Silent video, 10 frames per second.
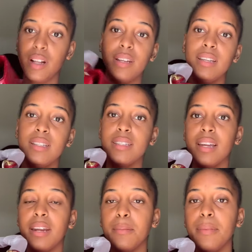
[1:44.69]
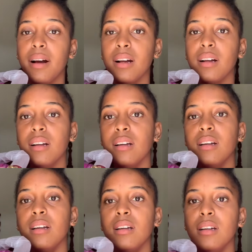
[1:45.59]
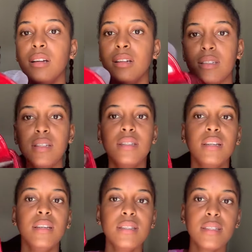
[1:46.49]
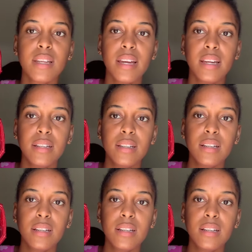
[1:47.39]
the inside of the bag. This is the inside.